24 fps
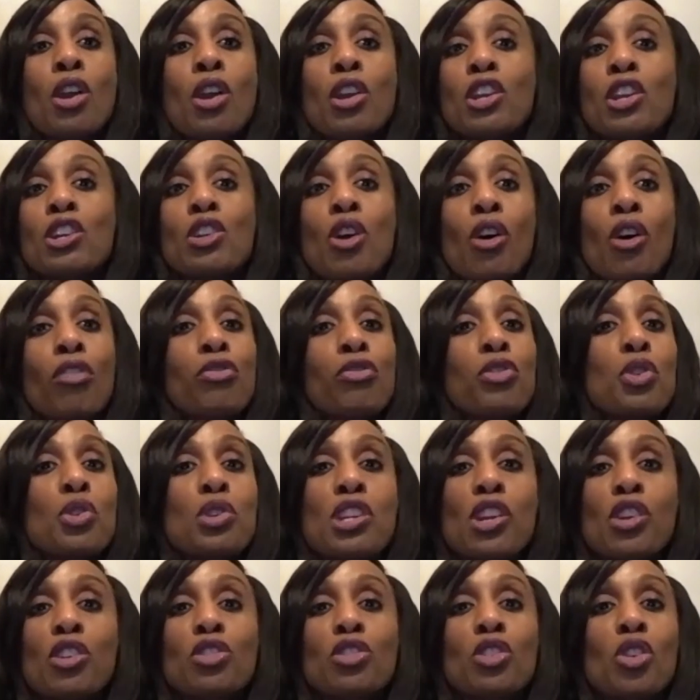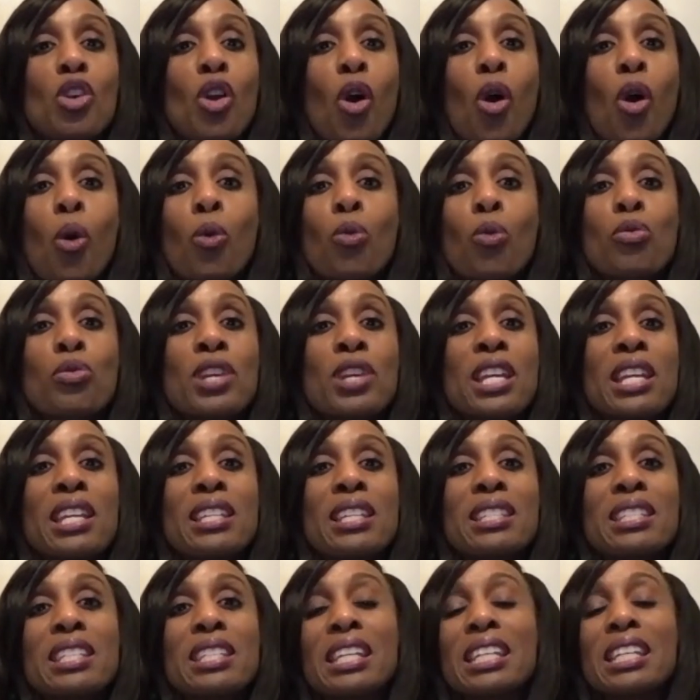You know, a few years ago,
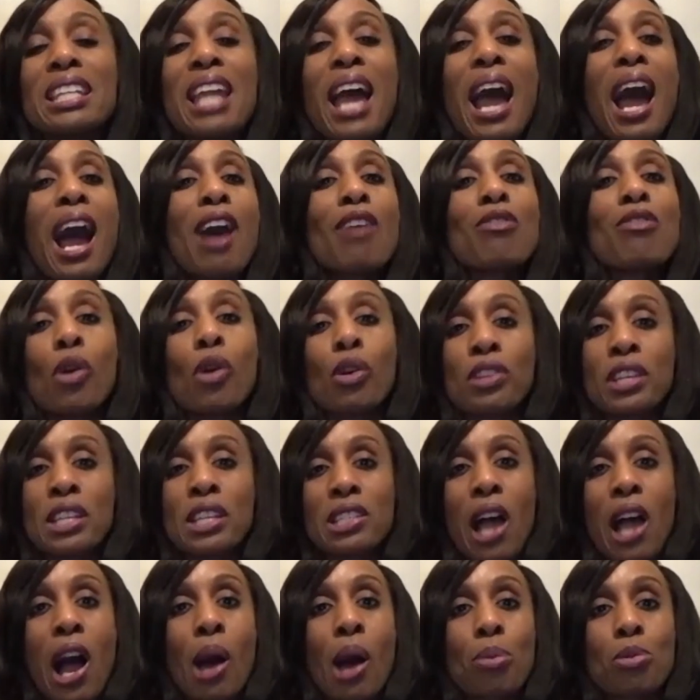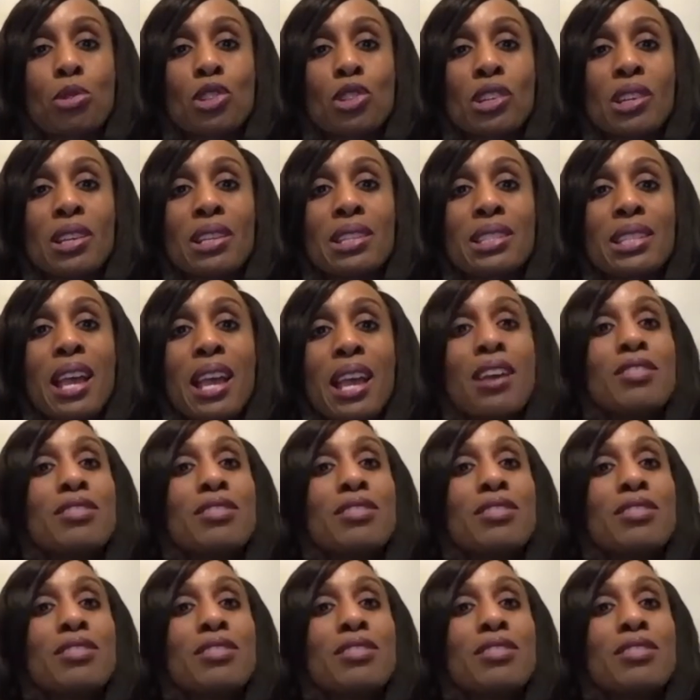we didn't have all these options.